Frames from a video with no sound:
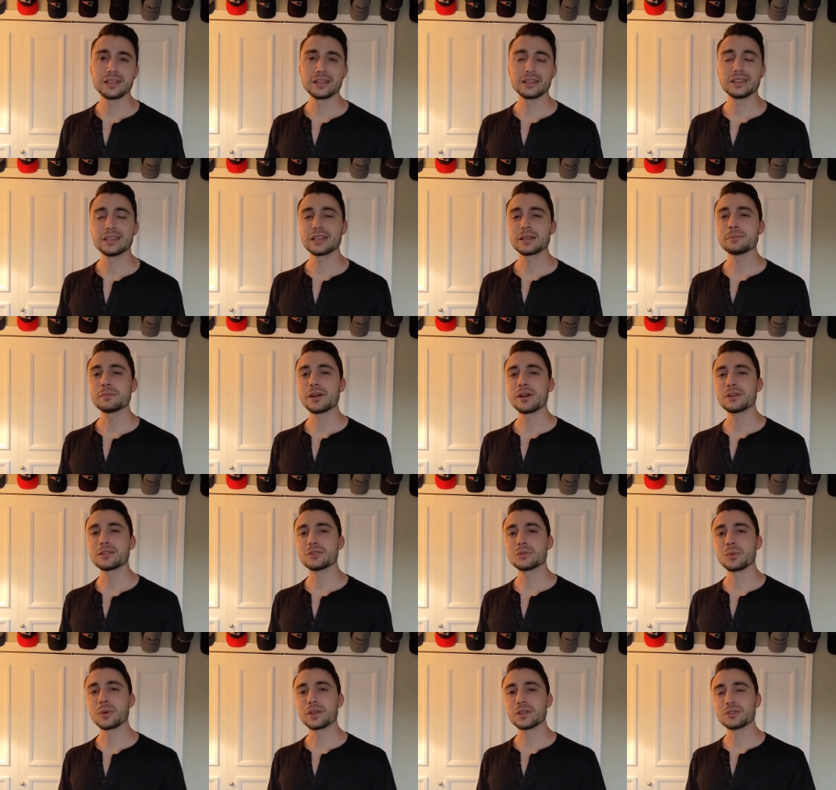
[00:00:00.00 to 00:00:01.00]
Think about
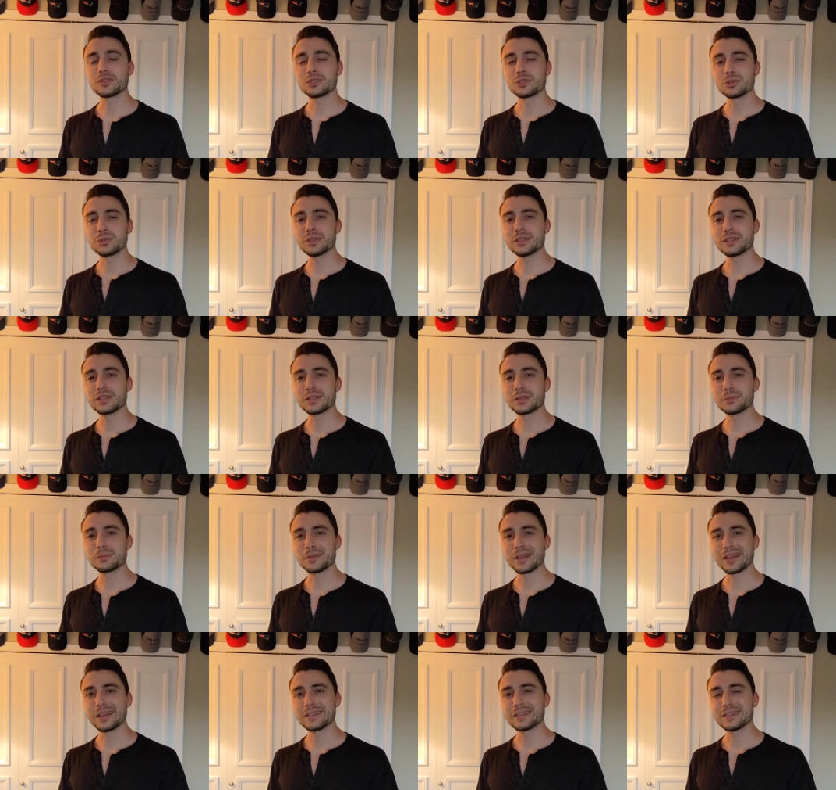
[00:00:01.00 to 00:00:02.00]
the way you treat
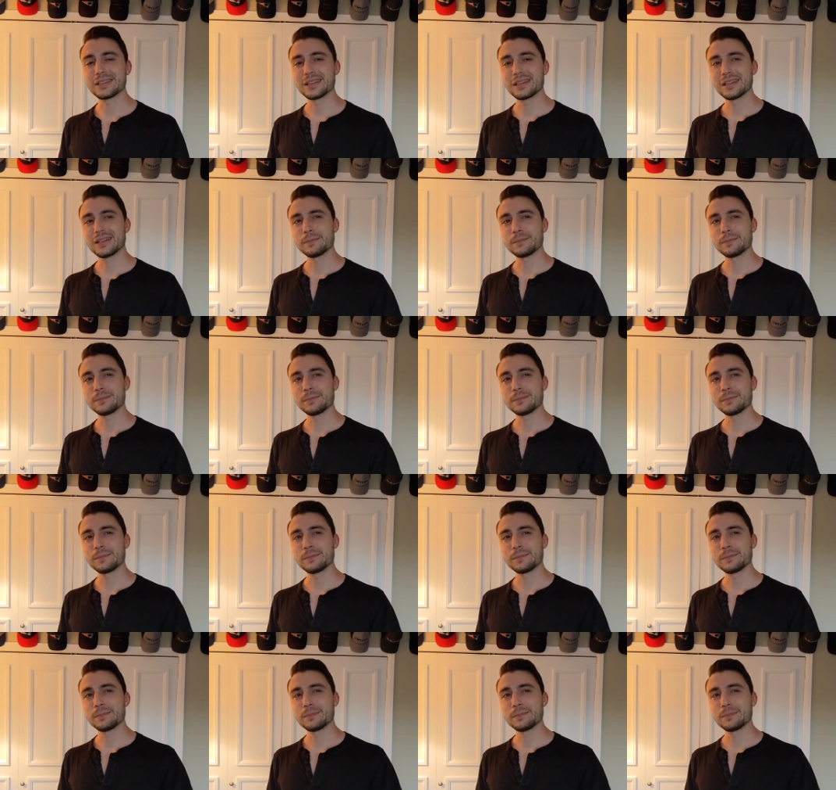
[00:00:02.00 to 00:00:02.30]
them and